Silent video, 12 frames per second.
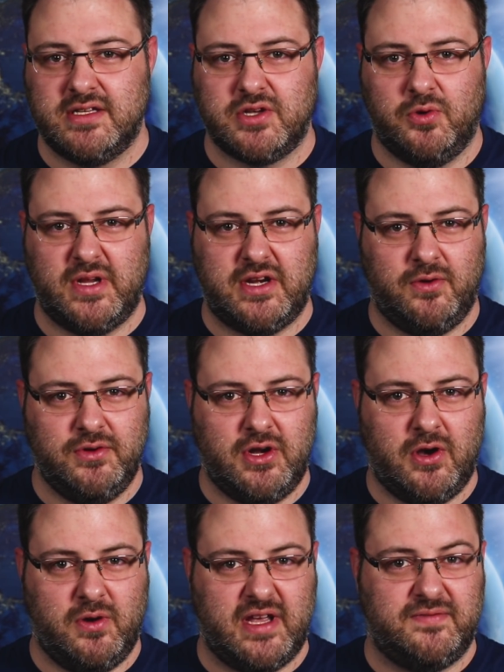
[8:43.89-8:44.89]
So we don't
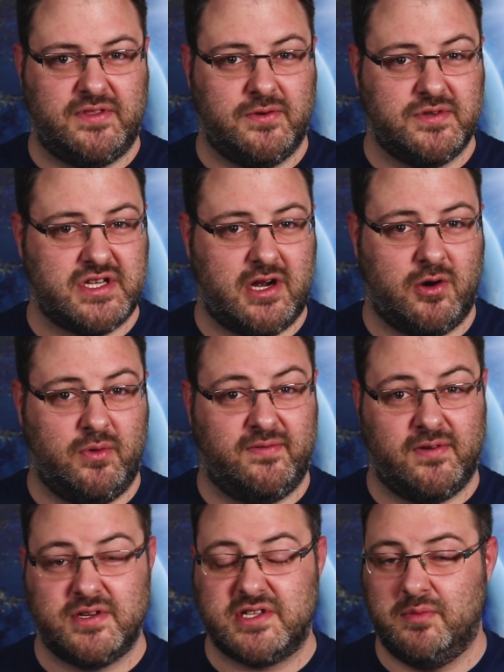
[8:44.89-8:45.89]
know if those are
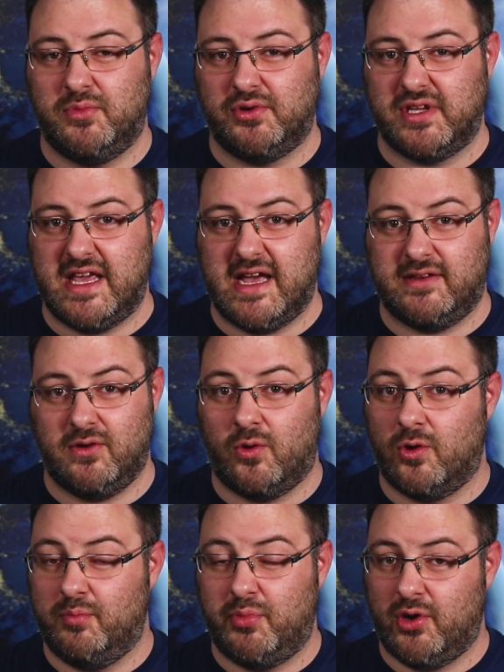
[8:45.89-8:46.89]
reversible yet
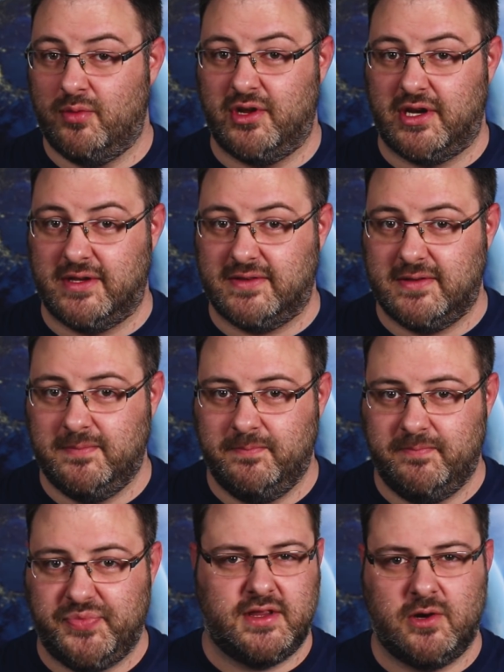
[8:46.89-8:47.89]
or permanent.
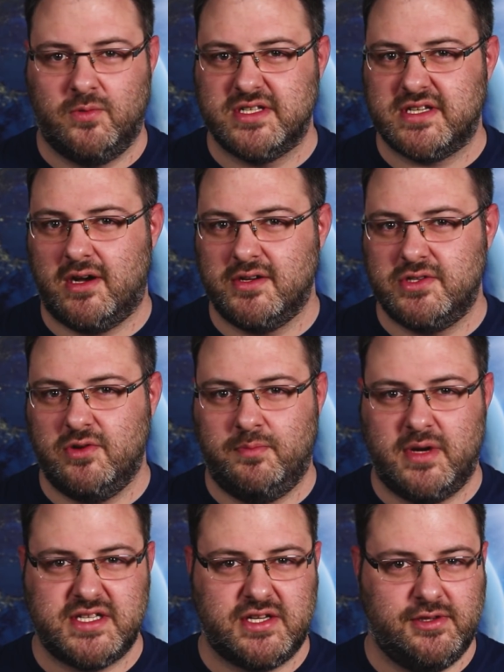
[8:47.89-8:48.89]
There was also
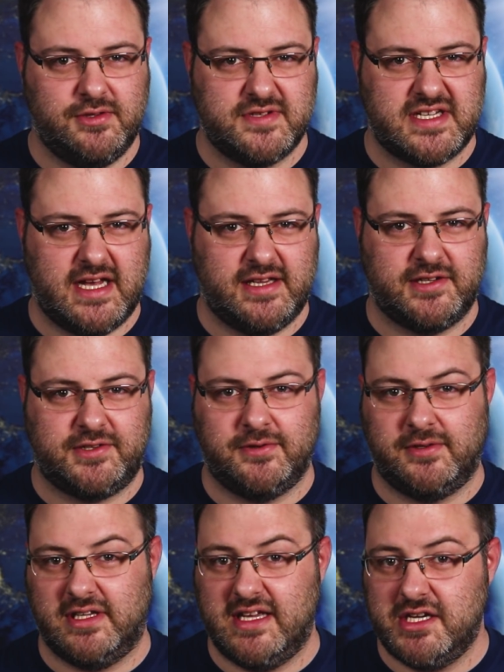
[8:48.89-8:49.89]

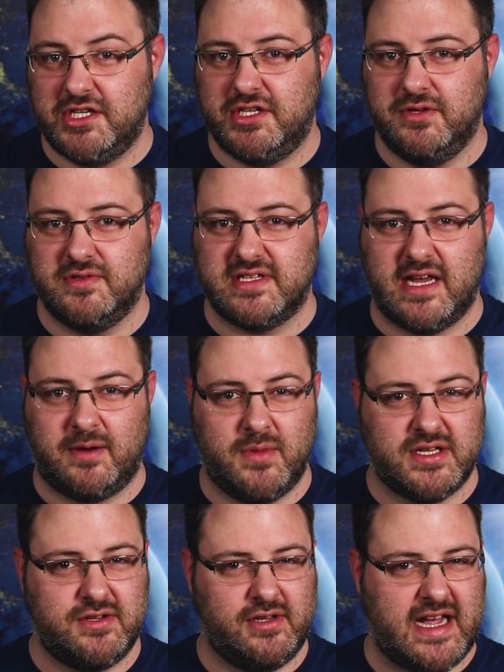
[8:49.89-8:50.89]
musculoskeletal issues like
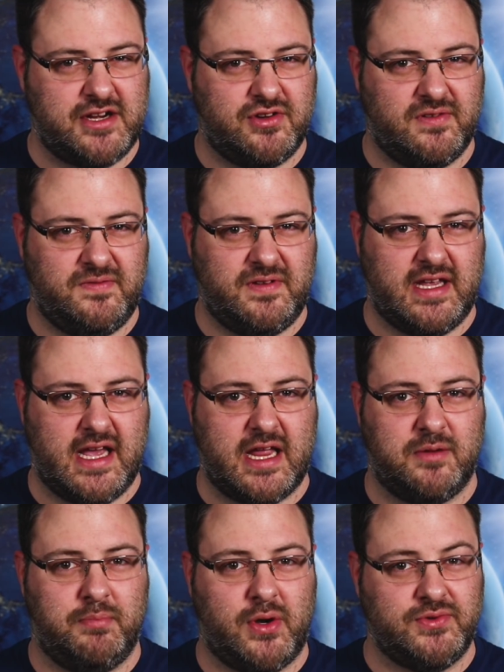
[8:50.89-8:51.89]
muscle atrophy
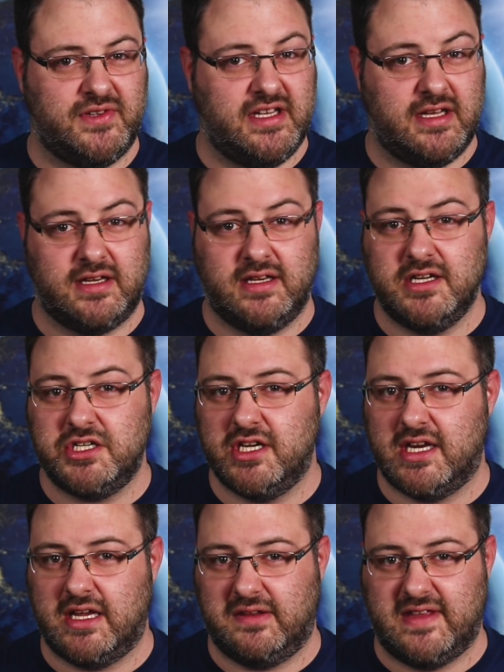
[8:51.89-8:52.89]
and bone
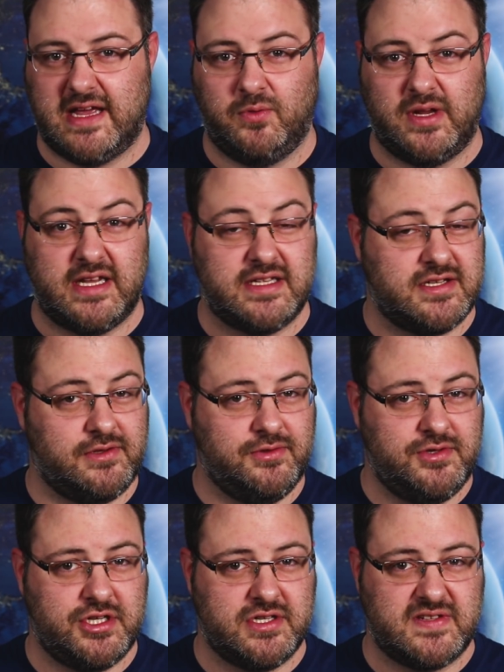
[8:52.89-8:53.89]
deconditioning that we need
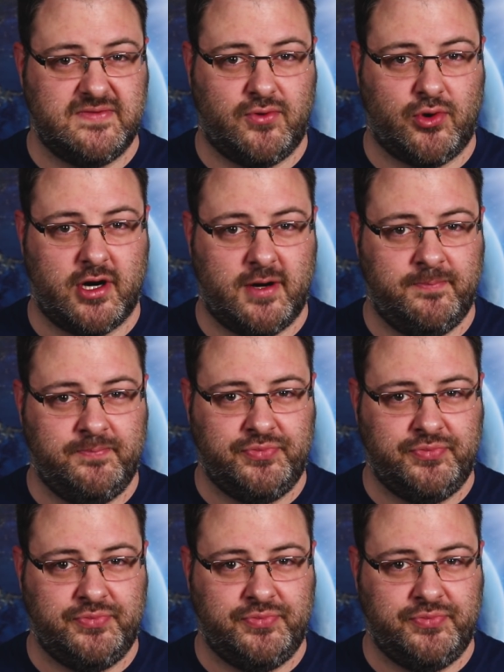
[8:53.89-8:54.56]
solutions for.